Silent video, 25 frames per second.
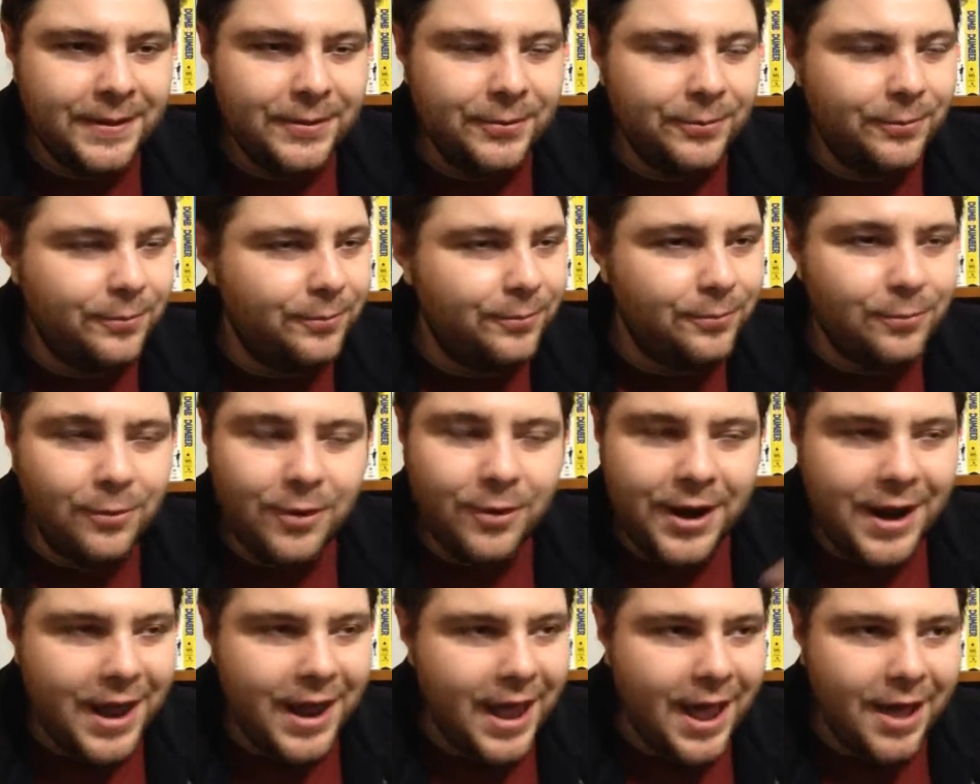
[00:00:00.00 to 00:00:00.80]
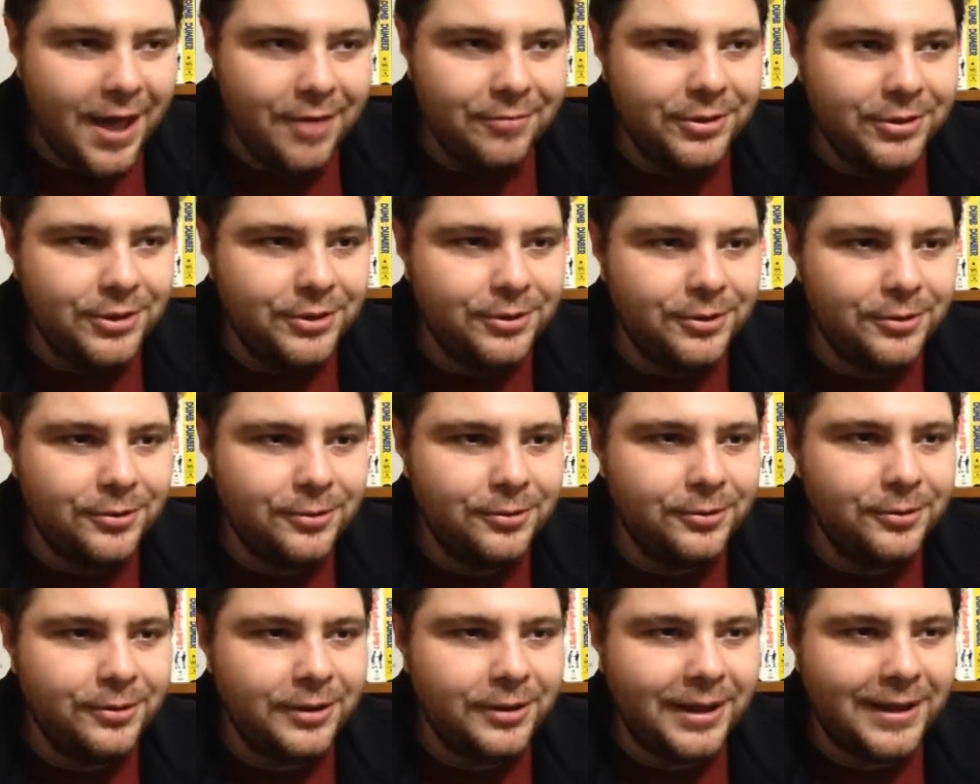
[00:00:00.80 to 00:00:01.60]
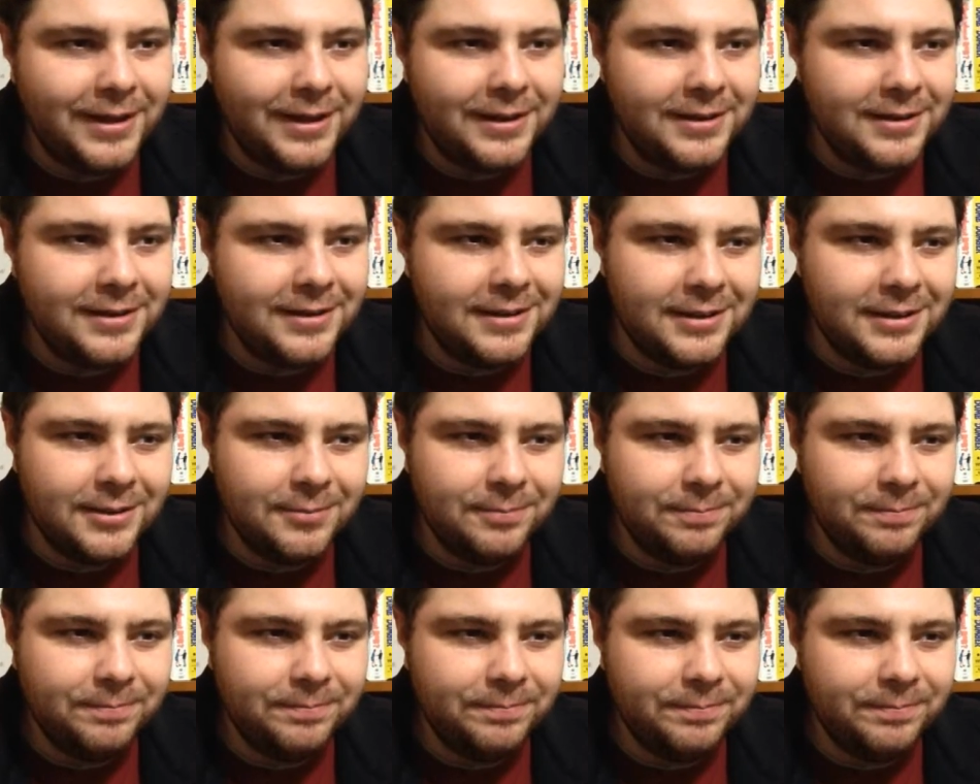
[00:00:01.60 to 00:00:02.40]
what have you, and